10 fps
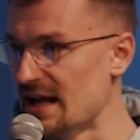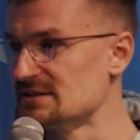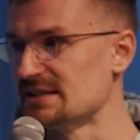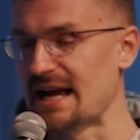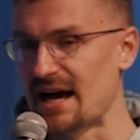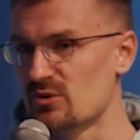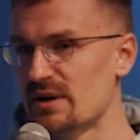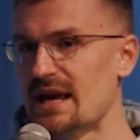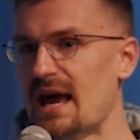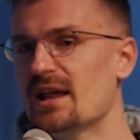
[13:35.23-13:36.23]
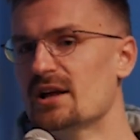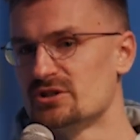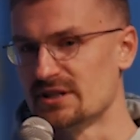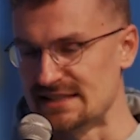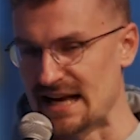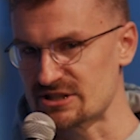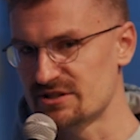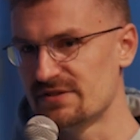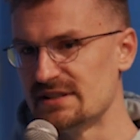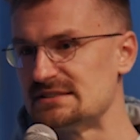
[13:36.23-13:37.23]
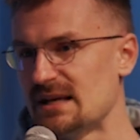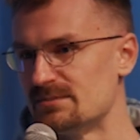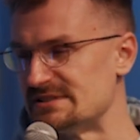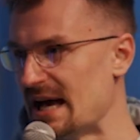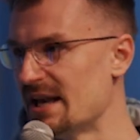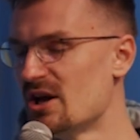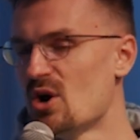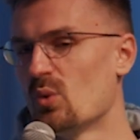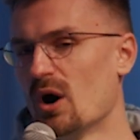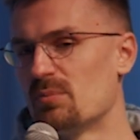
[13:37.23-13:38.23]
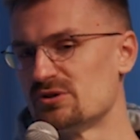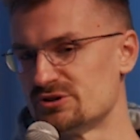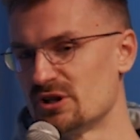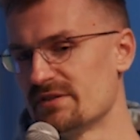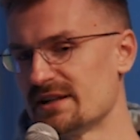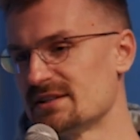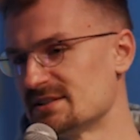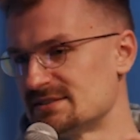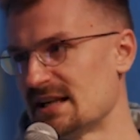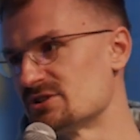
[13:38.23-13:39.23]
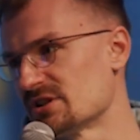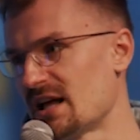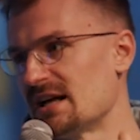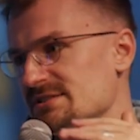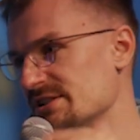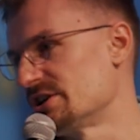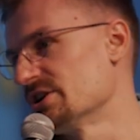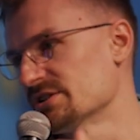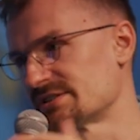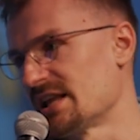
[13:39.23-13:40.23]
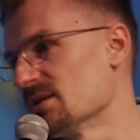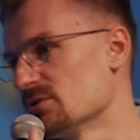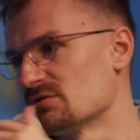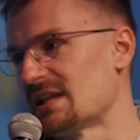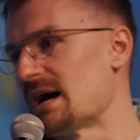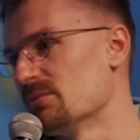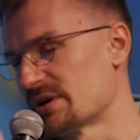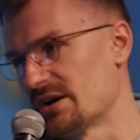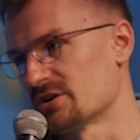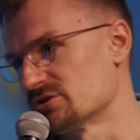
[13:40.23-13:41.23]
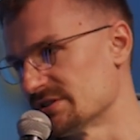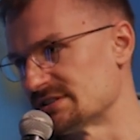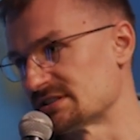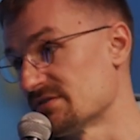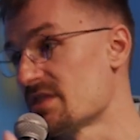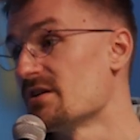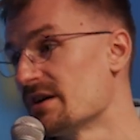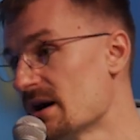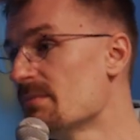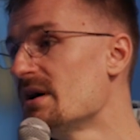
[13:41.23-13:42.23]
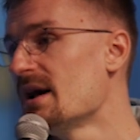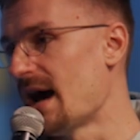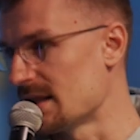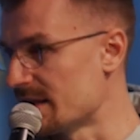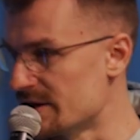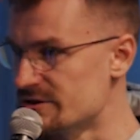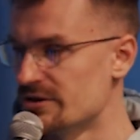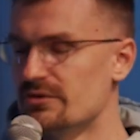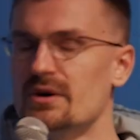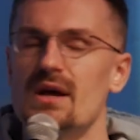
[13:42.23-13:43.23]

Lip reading: And it's like, how do we get transaction fees sub-cent while preserving the decentralized, secure, scalable, reliable characteristics of Ethereum at layer 2?